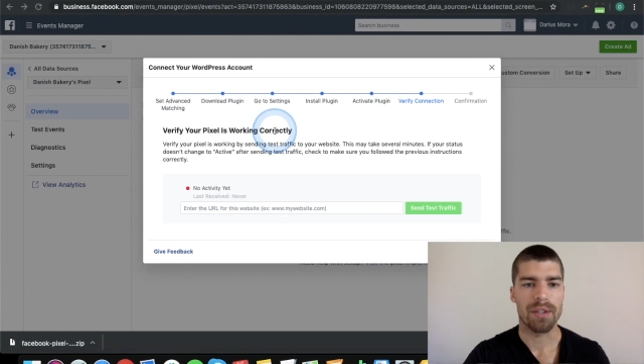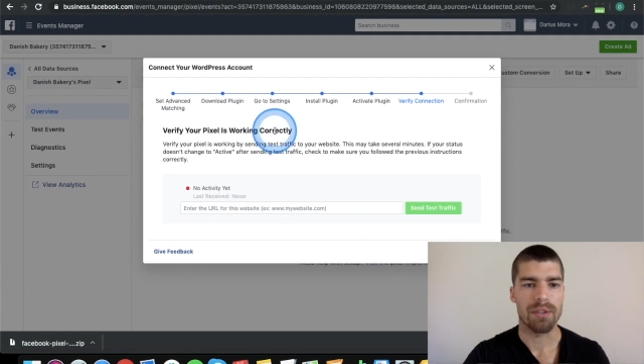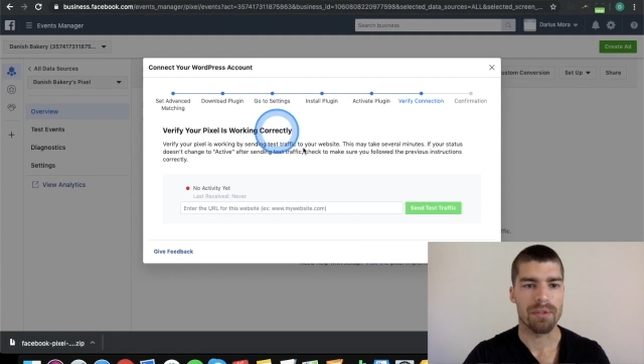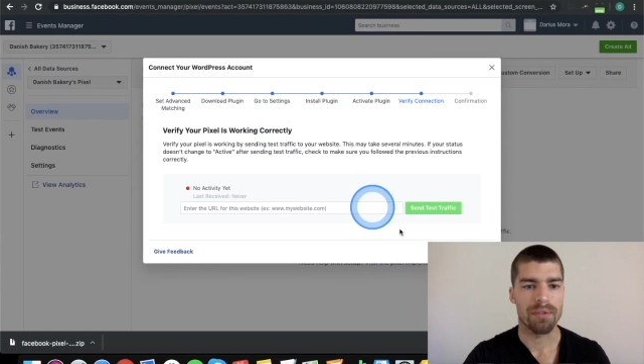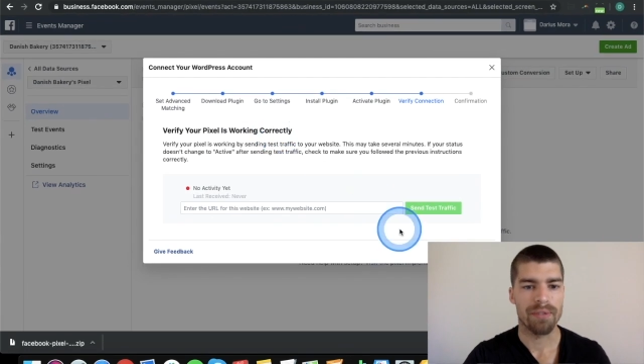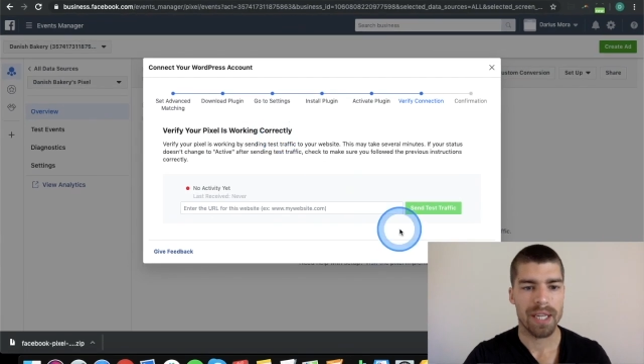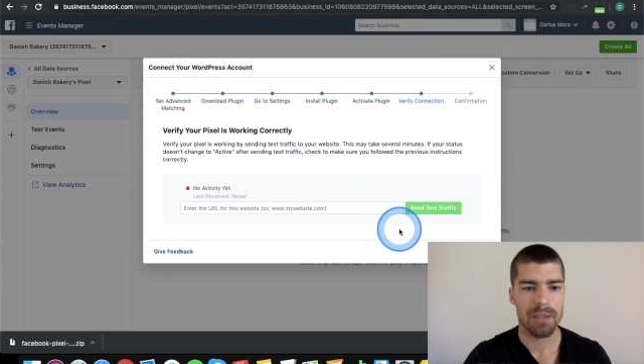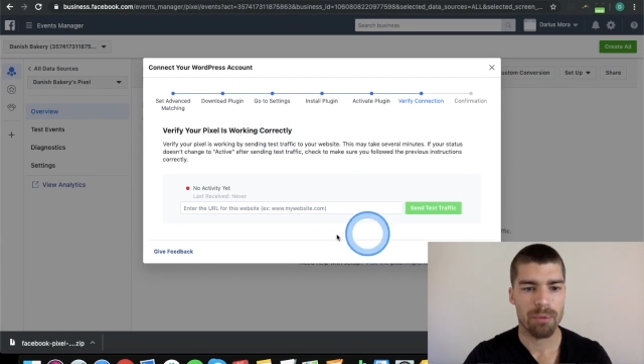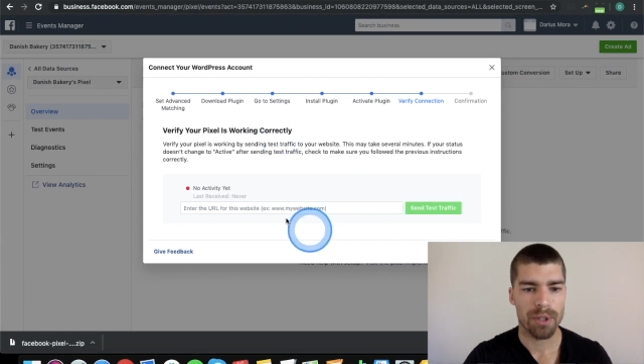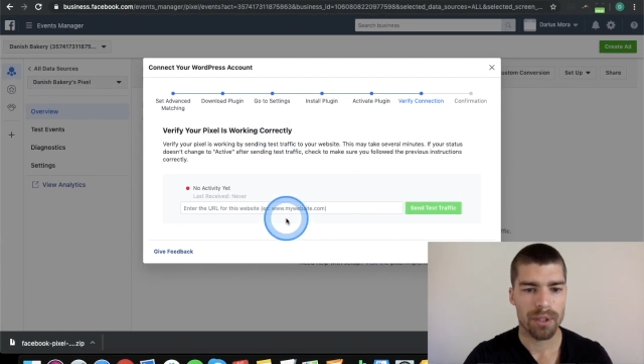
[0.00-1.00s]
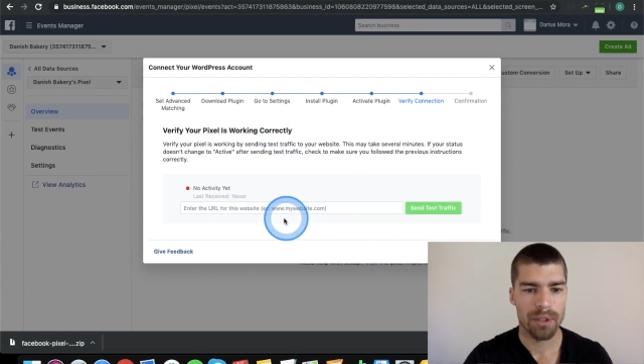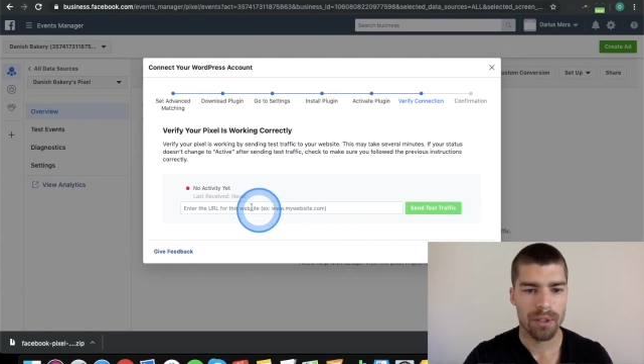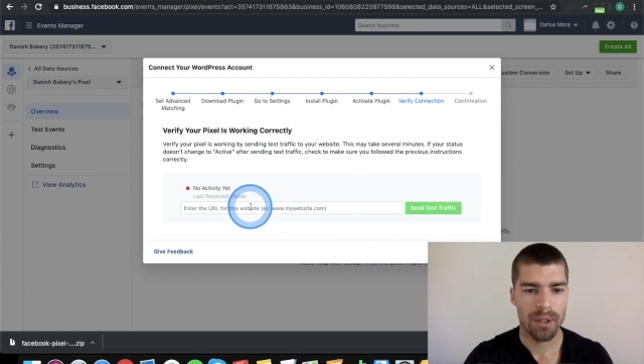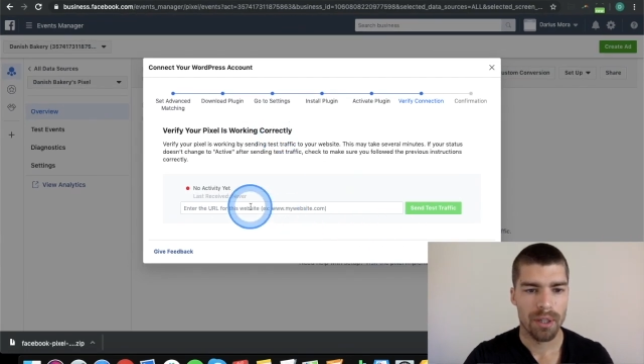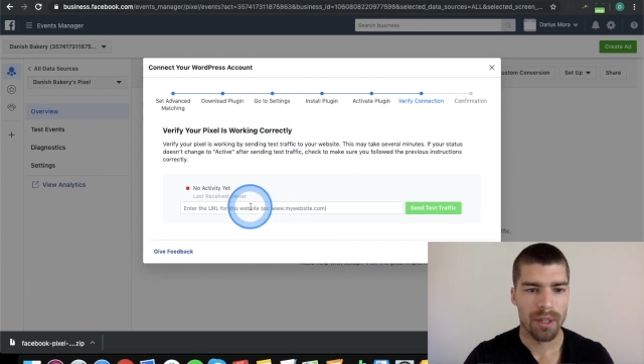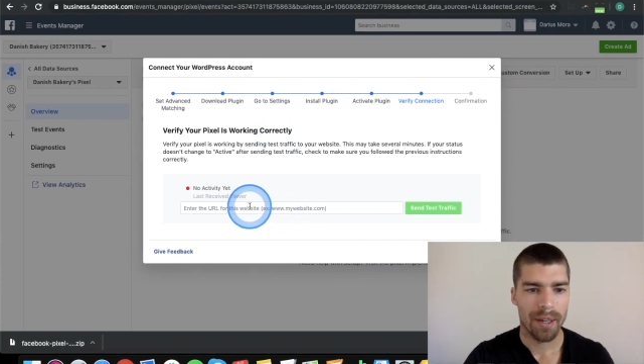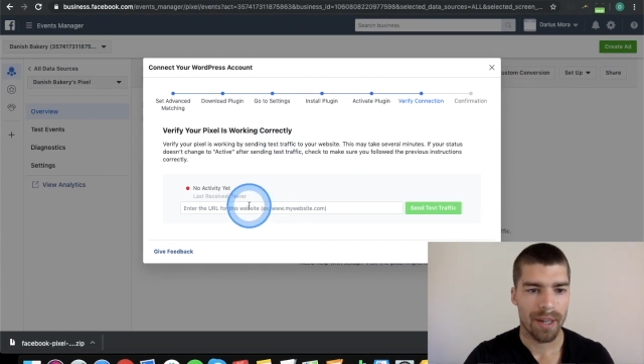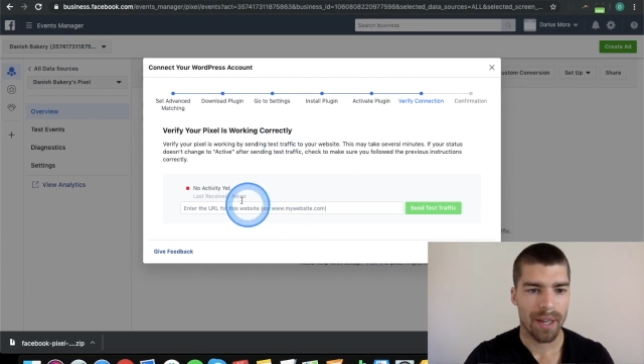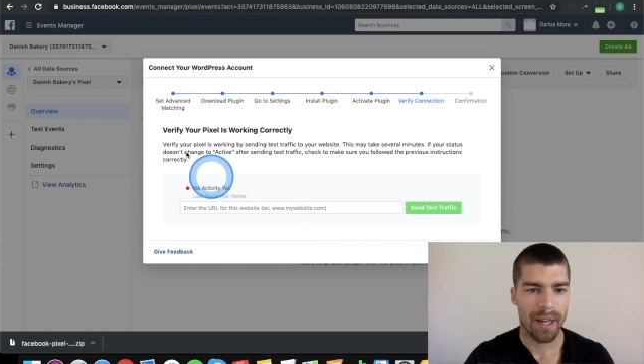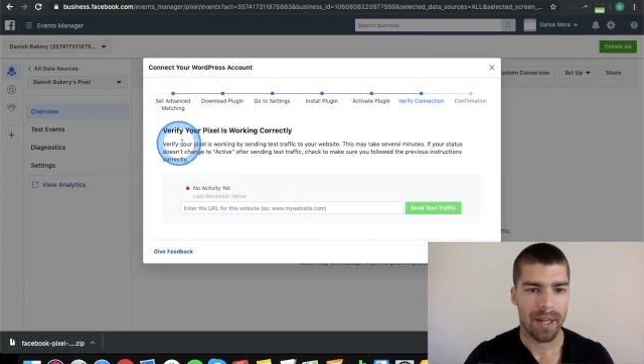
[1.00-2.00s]
to Facebook,
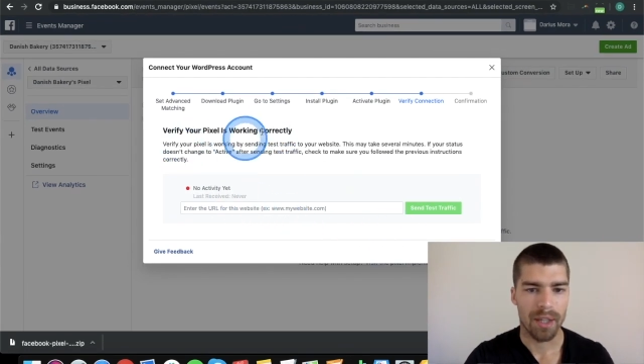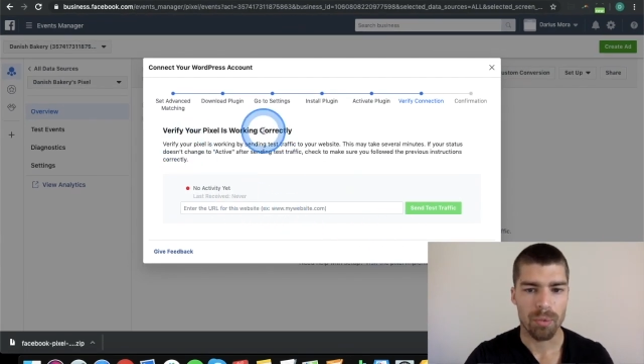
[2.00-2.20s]
and